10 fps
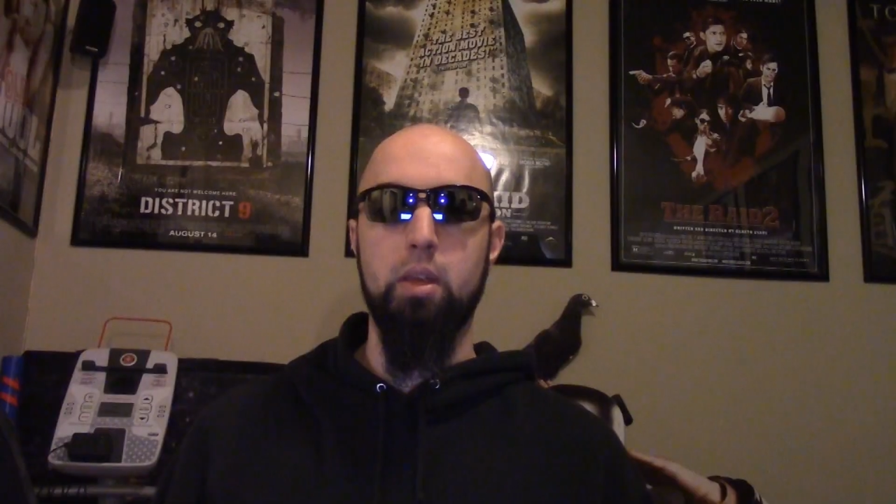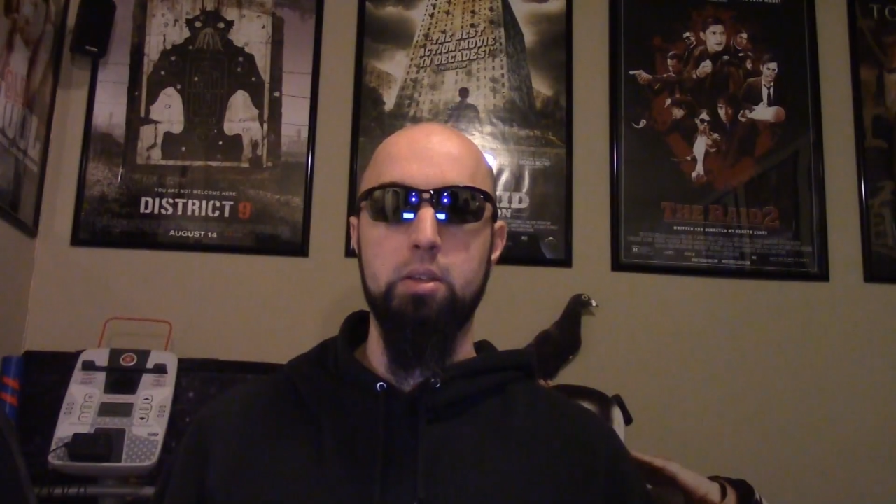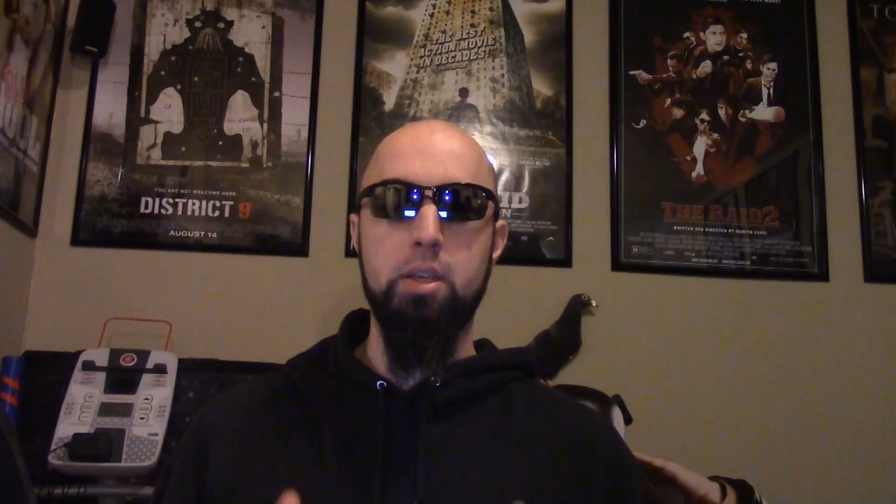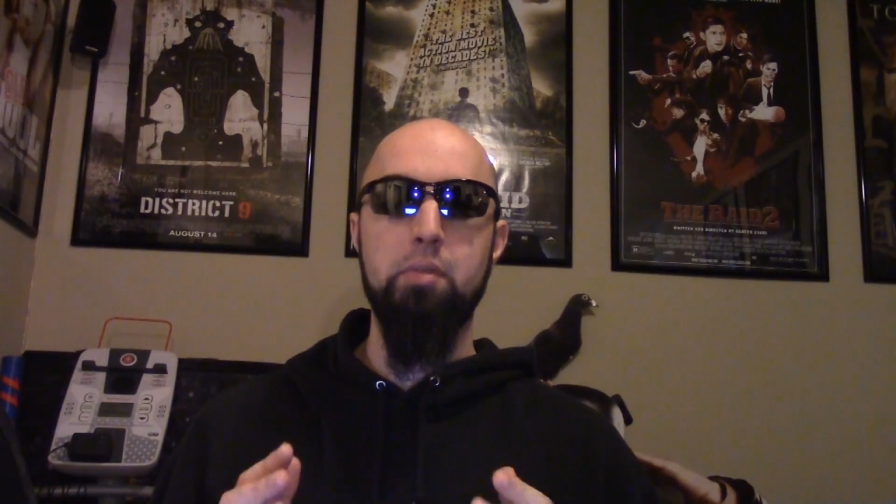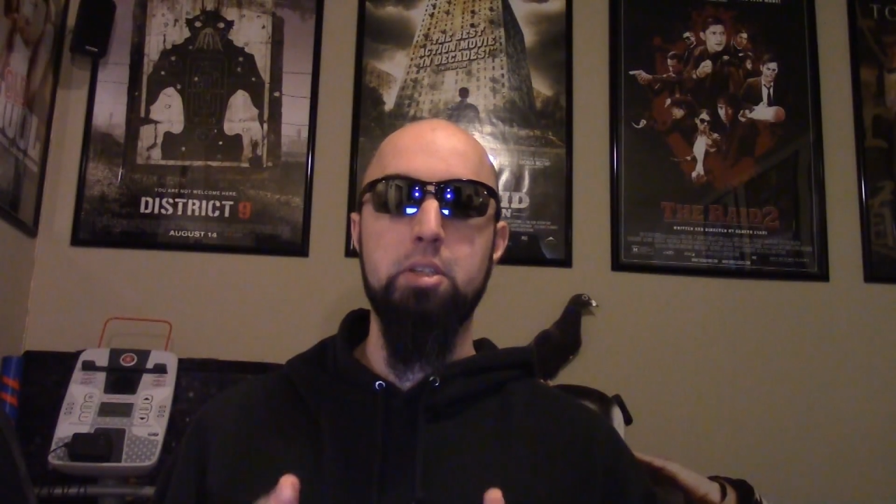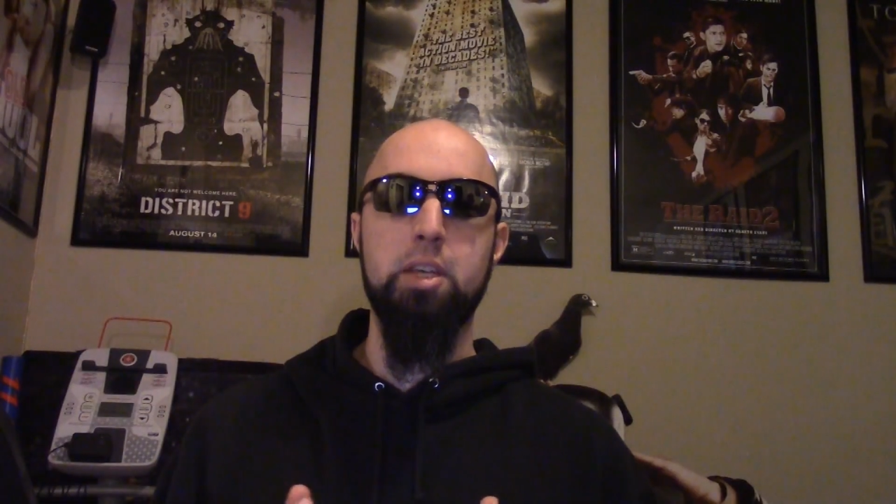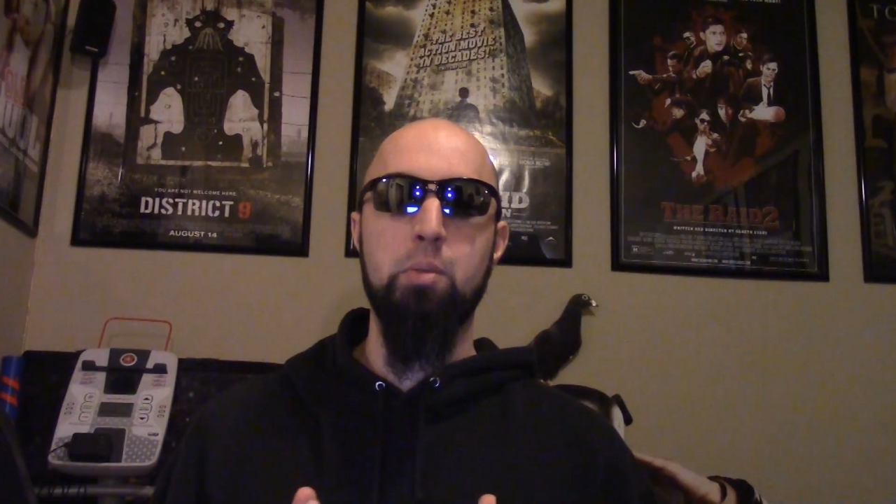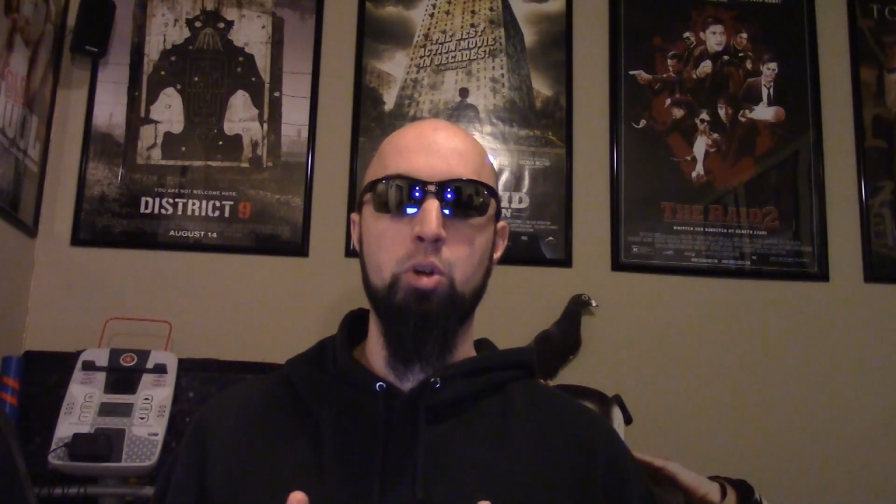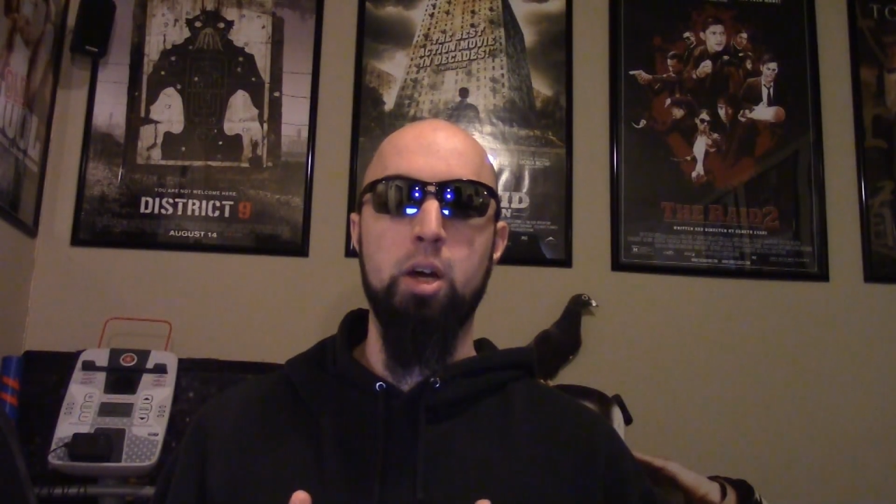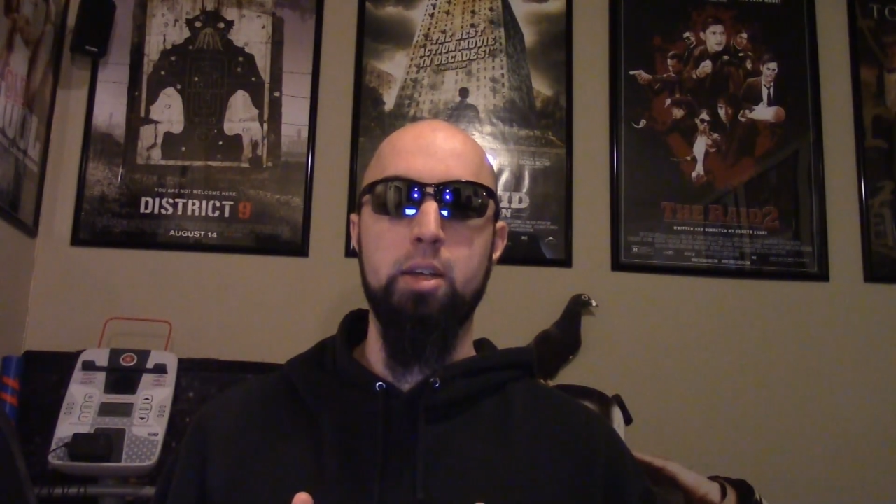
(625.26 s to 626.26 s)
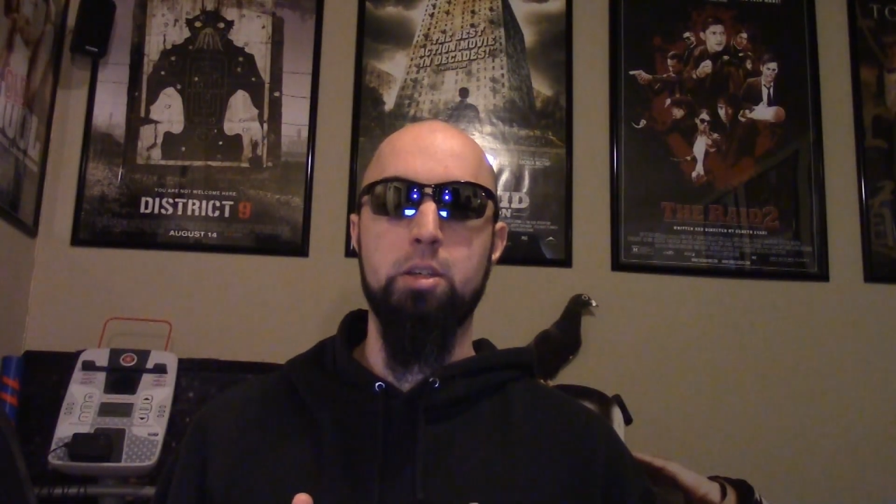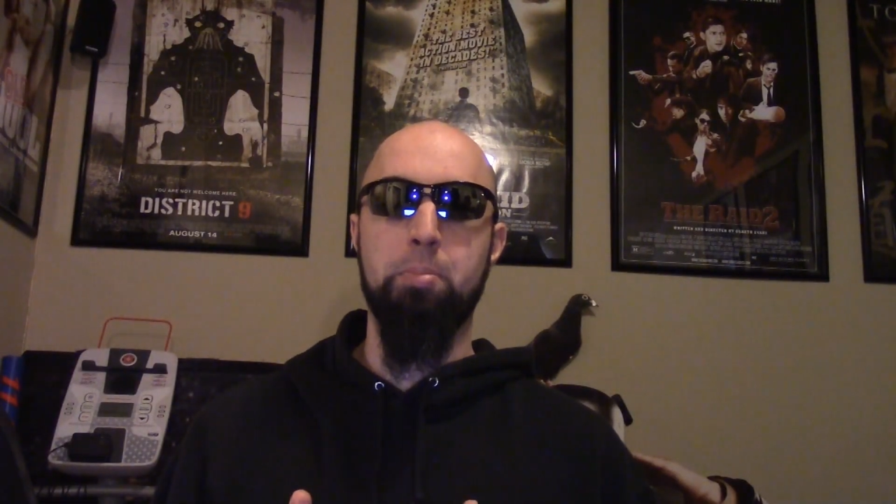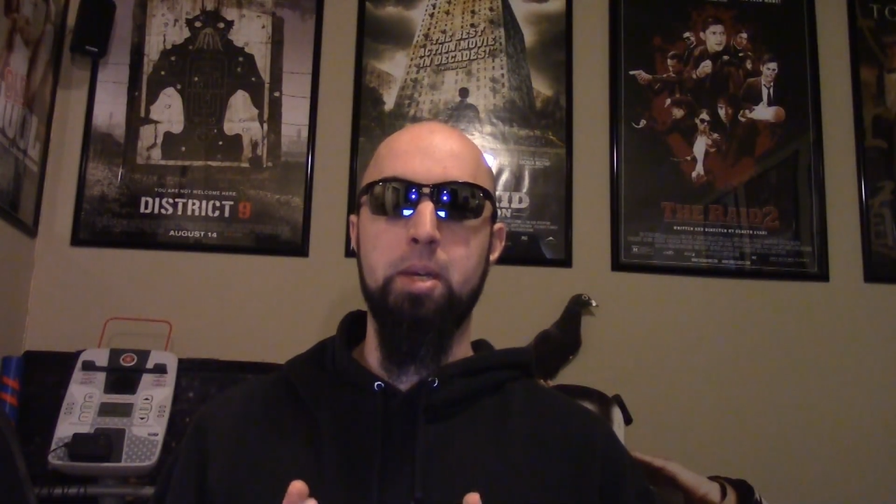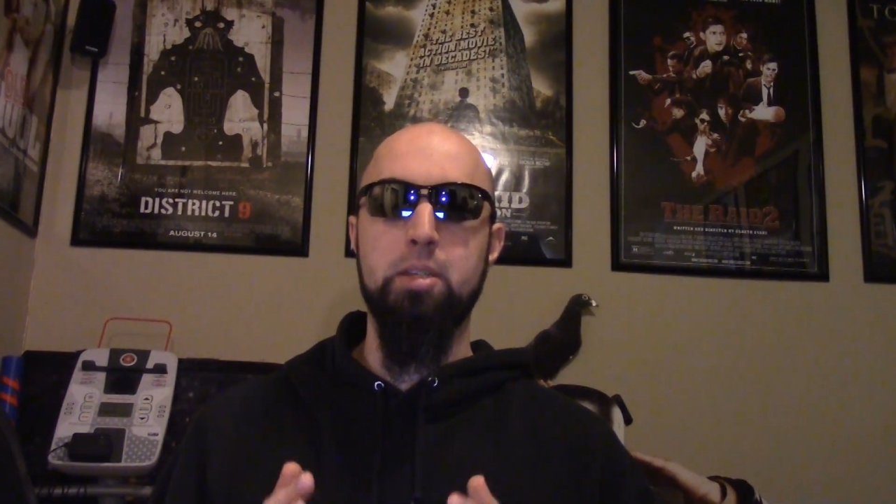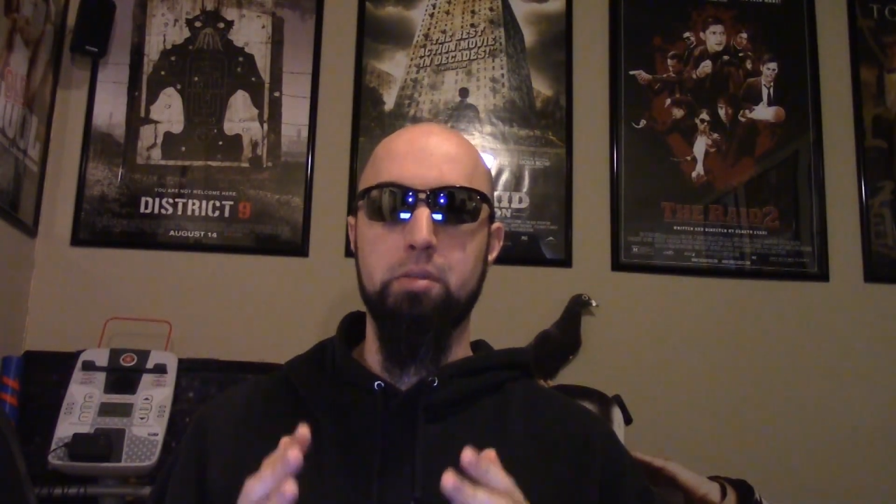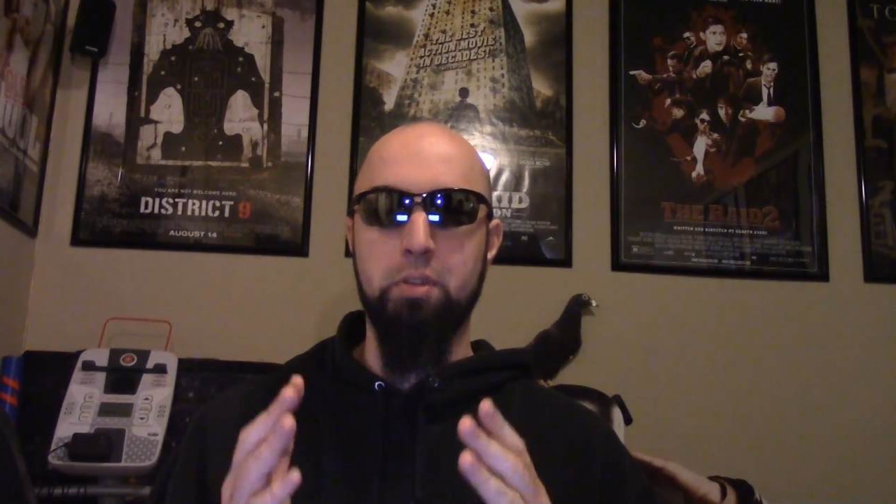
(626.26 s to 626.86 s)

Seven Samurai is a piece